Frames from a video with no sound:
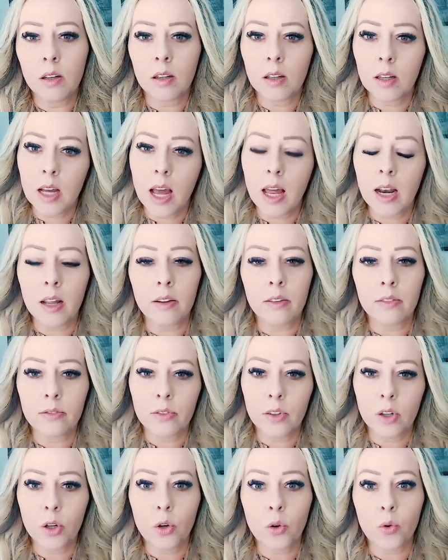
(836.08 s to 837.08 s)
kind
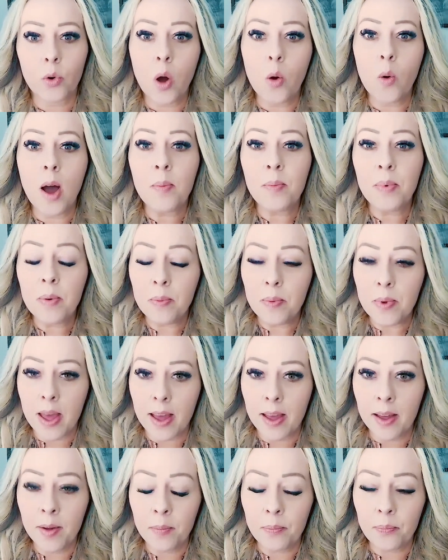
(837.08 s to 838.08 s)
of grow up a
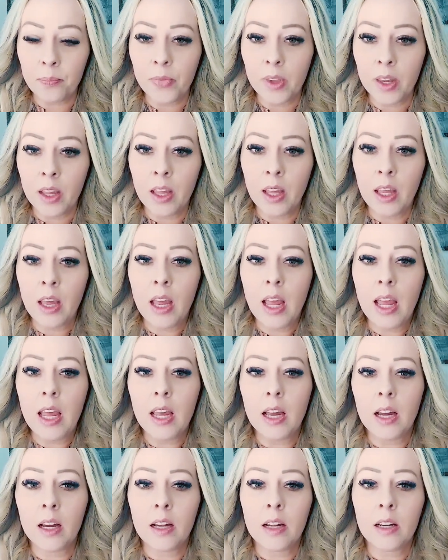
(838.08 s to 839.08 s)
bit
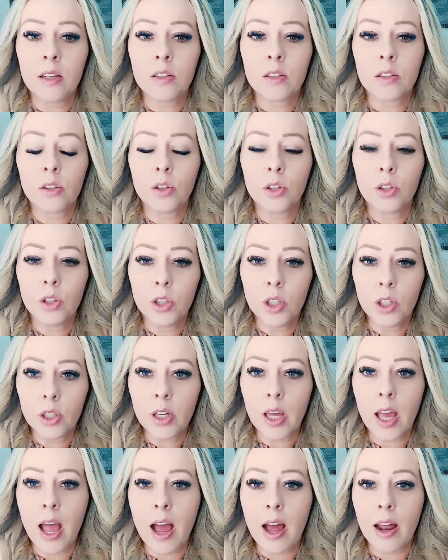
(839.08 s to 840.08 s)
and
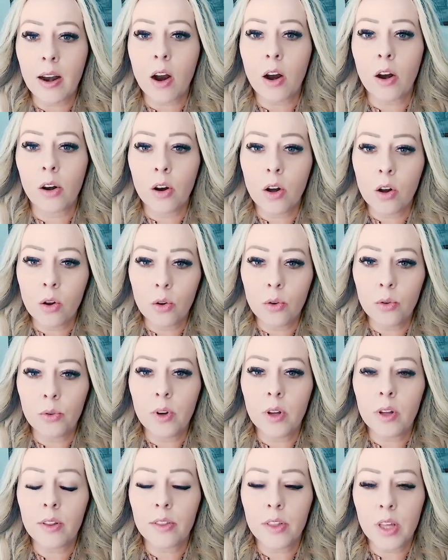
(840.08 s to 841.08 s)
look at our
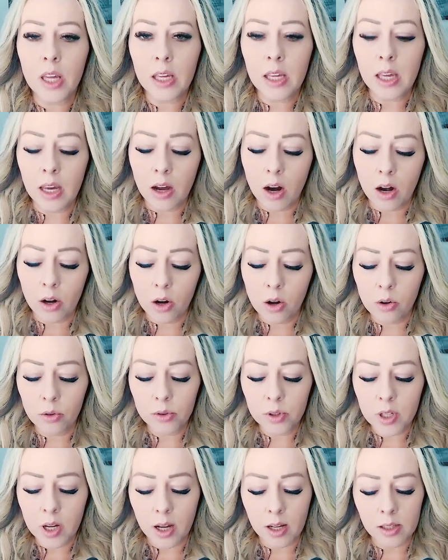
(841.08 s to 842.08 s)
own thinking, our
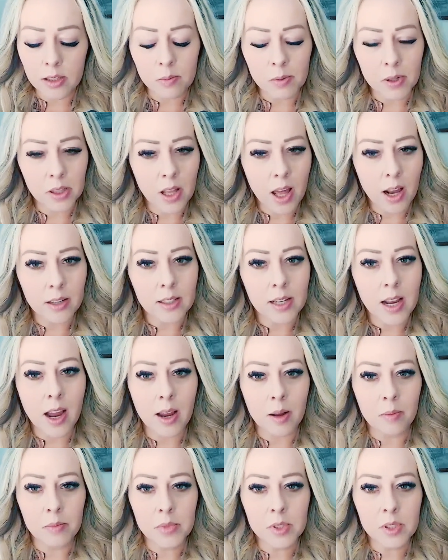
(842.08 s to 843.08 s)
own thoughts. But a lot of
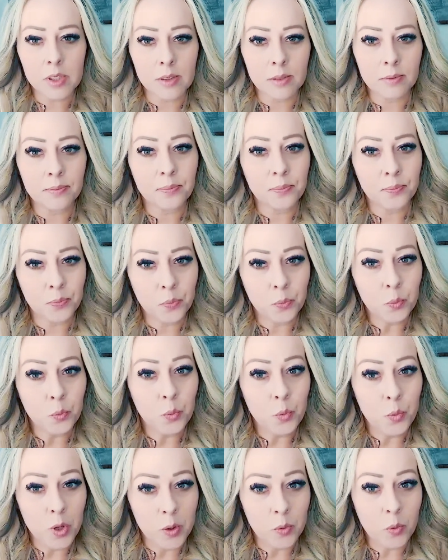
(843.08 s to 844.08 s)
times
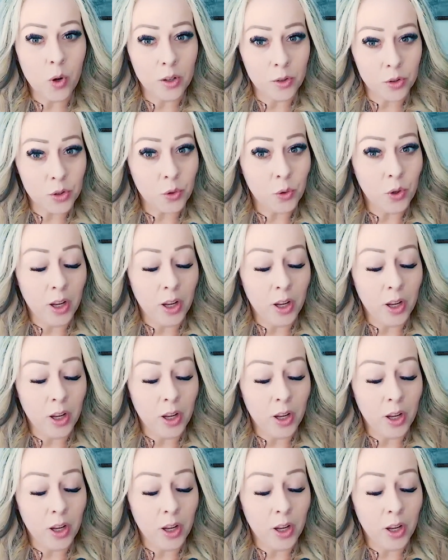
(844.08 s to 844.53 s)
we want to